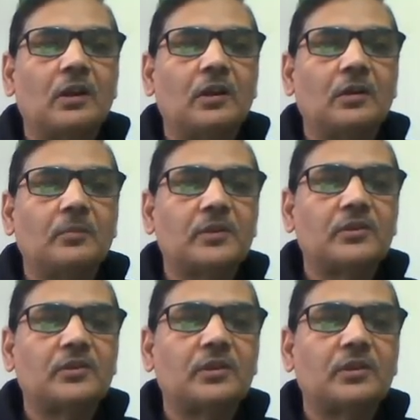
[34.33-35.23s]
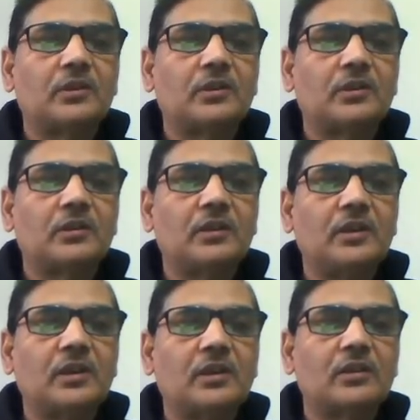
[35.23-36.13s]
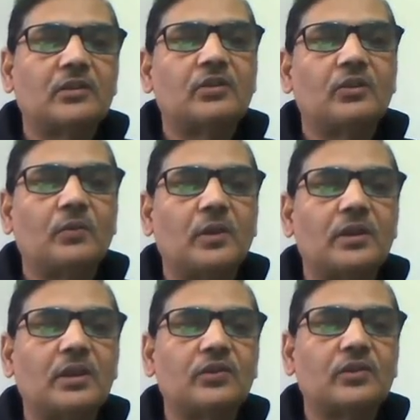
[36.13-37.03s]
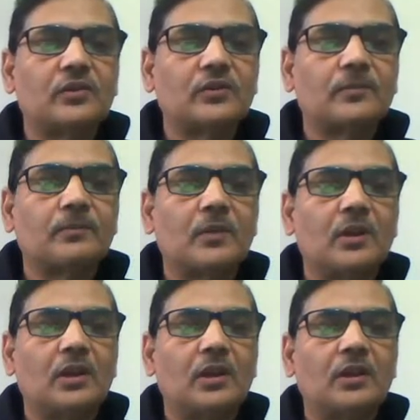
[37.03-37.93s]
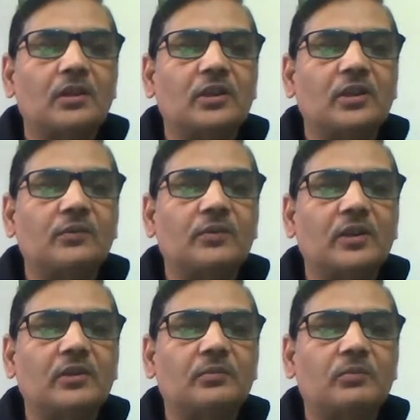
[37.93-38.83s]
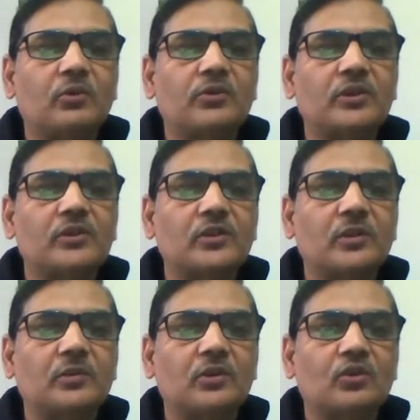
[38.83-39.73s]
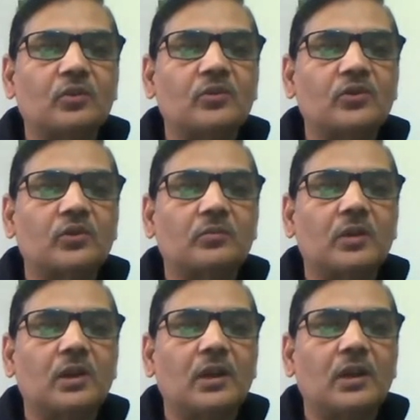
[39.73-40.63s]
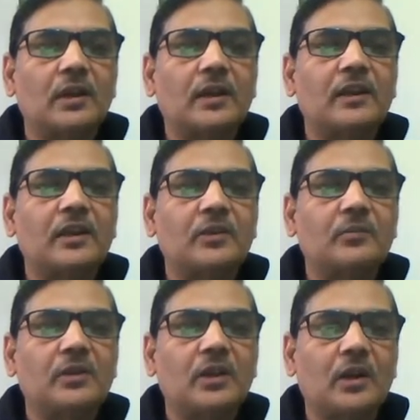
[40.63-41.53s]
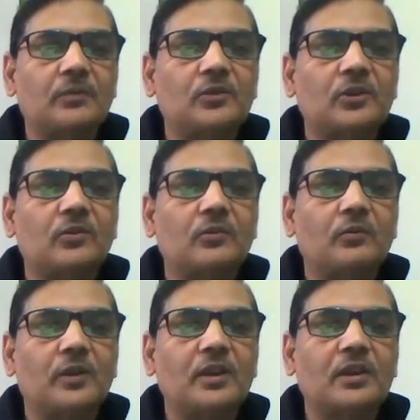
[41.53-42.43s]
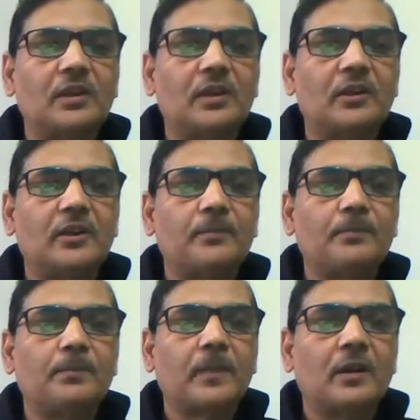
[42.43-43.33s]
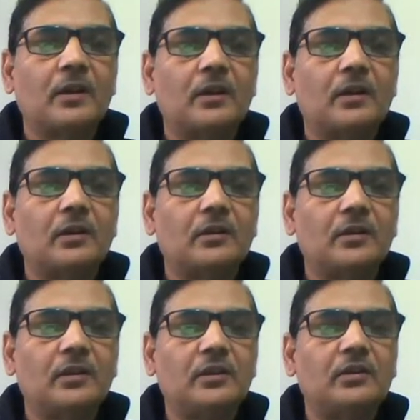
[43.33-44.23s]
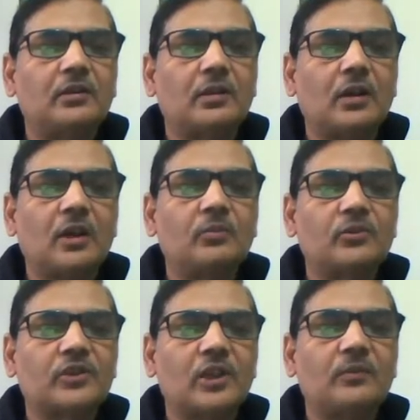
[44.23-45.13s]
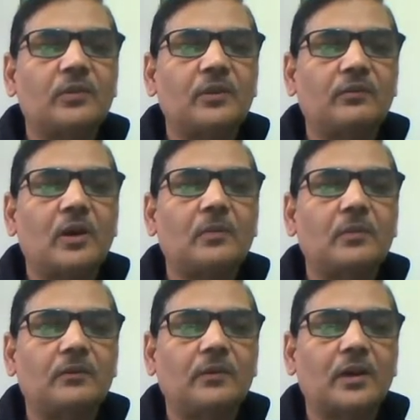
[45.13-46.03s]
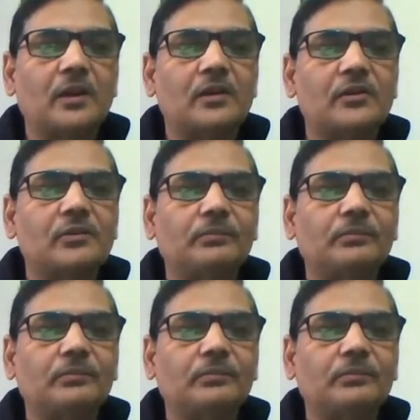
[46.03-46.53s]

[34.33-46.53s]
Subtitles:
But clear-cut variations in the different portions of the chromosome cannot be observed very clearly in almost every form of organism.